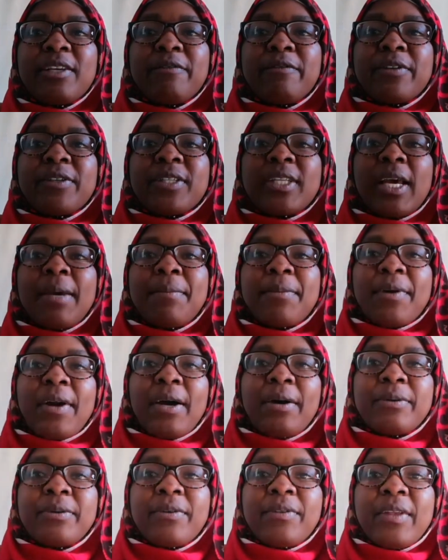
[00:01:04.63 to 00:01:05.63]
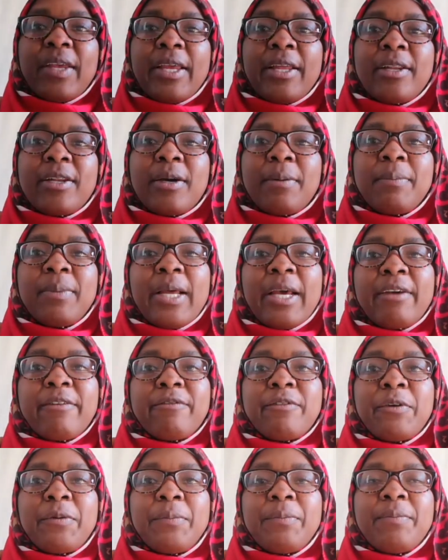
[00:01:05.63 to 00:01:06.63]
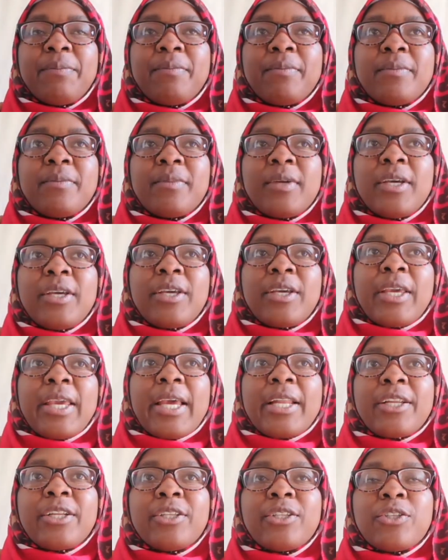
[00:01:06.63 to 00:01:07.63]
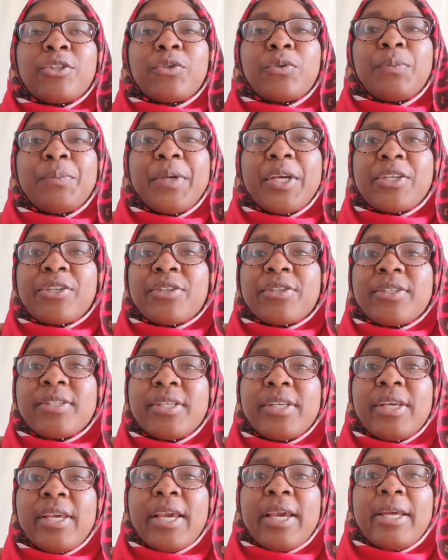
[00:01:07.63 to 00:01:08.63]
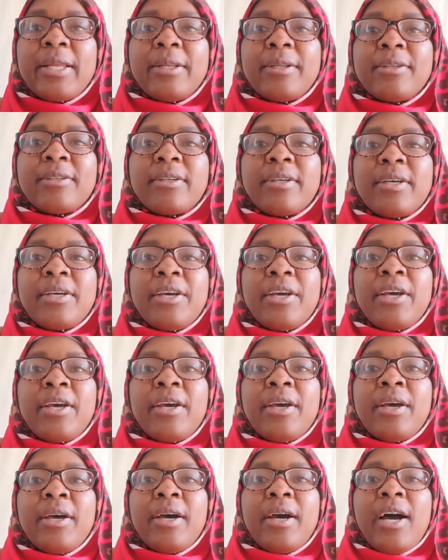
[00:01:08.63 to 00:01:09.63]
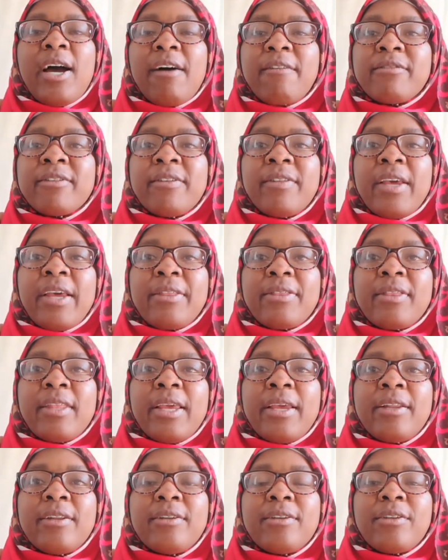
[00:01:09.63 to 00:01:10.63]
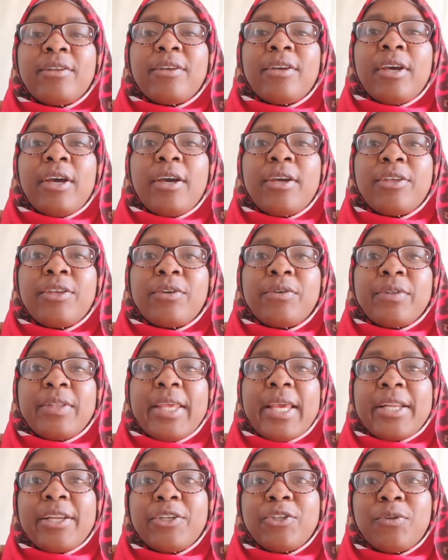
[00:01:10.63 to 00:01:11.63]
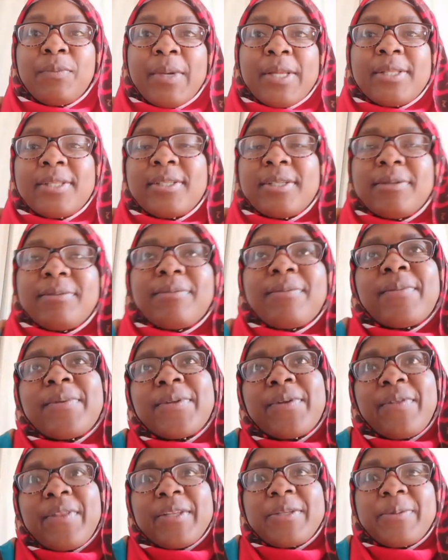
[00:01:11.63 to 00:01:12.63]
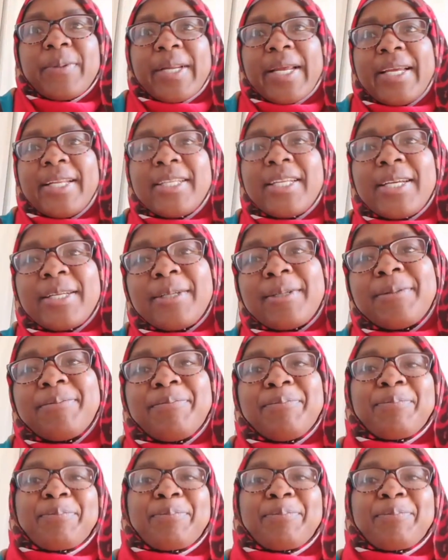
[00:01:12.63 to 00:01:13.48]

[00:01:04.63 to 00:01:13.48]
first time around, then apply for do BHSC, and after that then you get into medicine. So that's what I did.